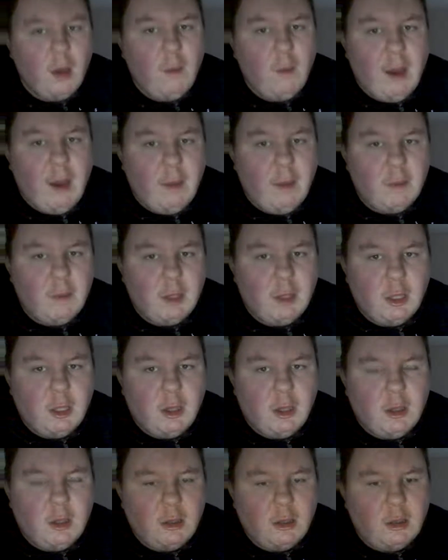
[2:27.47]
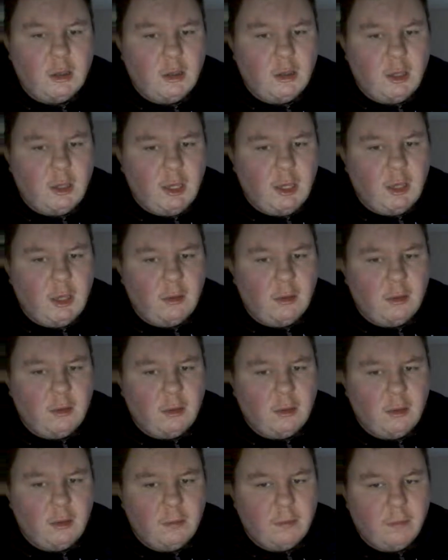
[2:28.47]
Right, we're going to go just to
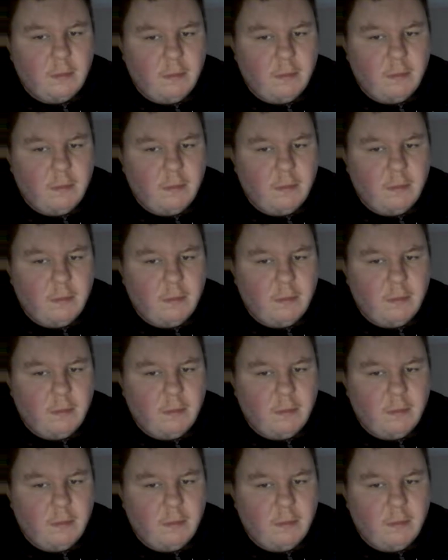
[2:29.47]
hits.